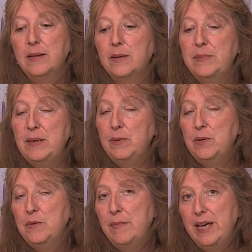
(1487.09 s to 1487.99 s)
The
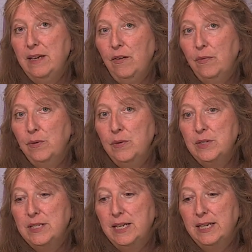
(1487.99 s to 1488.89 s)
people who make it through
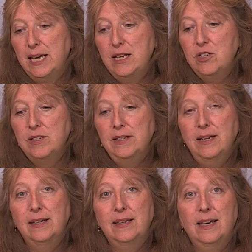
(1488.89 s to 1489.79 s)
to
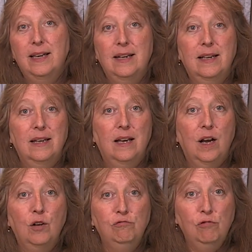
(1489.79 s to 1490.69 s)
dedication get
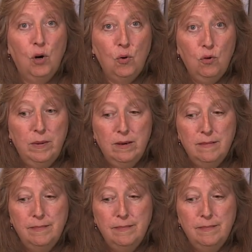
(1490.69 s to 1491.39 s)
a robe,